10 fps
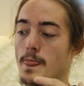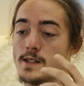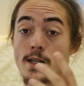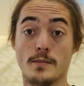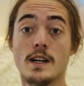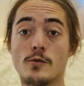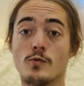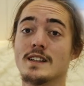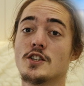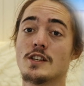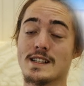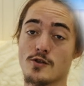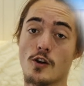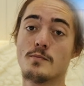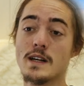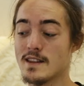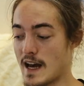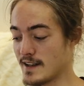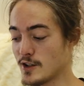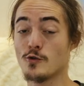submit it, which does not mean
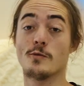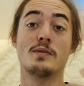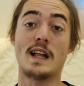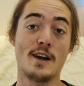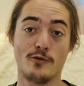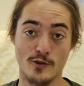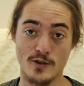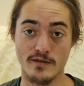that you applied for your